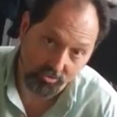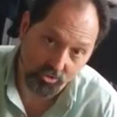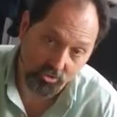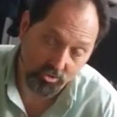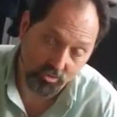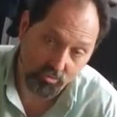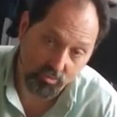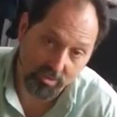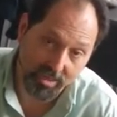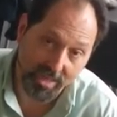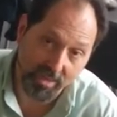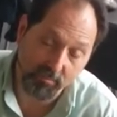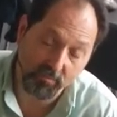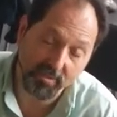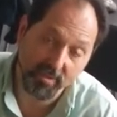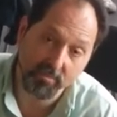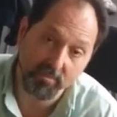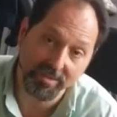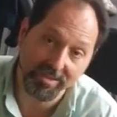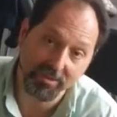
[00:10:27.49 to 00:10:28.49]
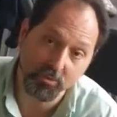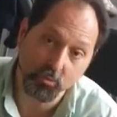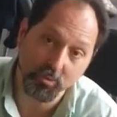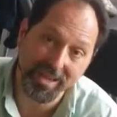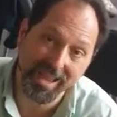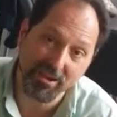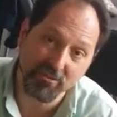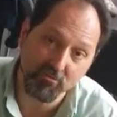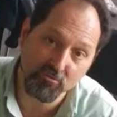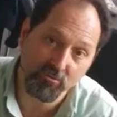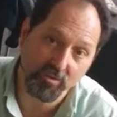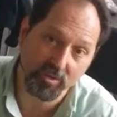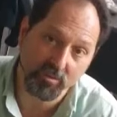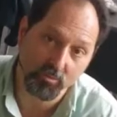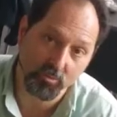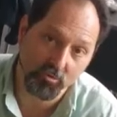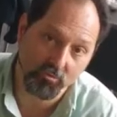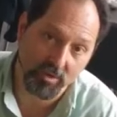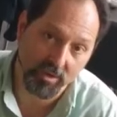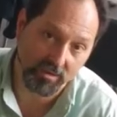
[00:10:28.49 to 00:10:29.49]
just to help them
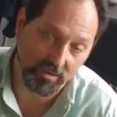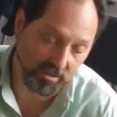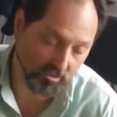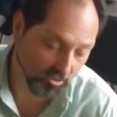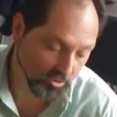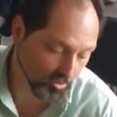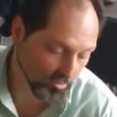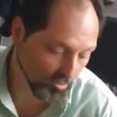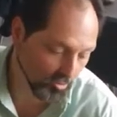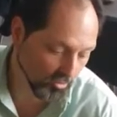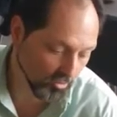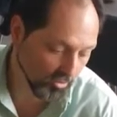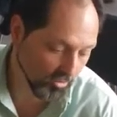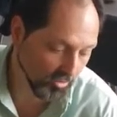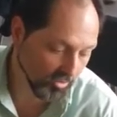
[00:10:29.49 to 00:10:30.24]
reaffirm the fact they are non-smoker.